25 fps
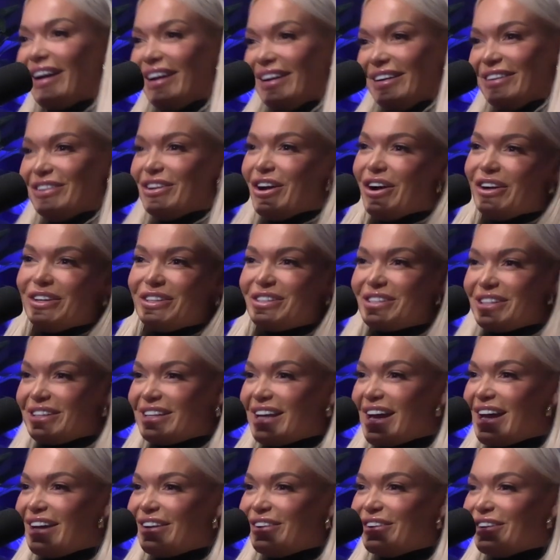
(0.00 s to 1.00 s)

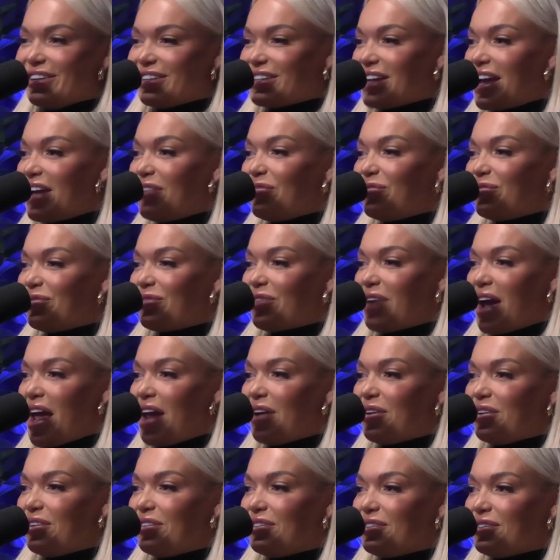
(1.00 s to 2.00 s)

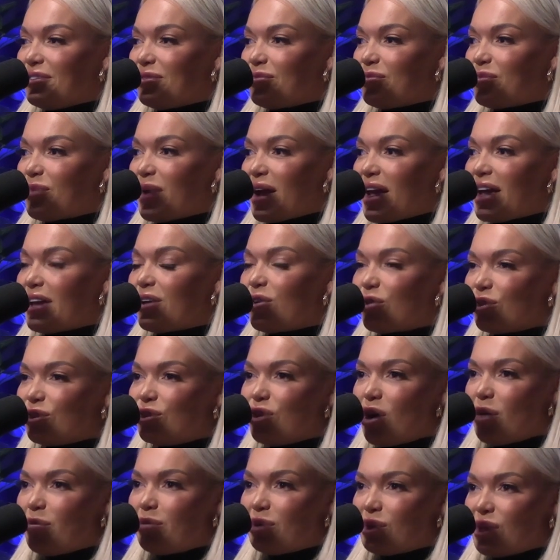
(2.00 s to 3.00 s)
And we could not
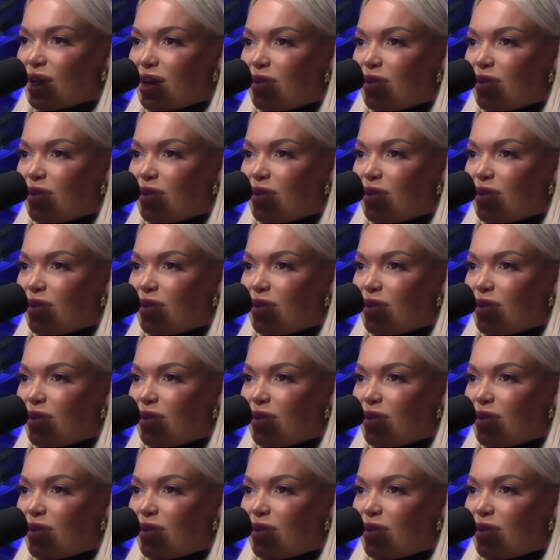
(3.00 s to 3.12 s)
believe.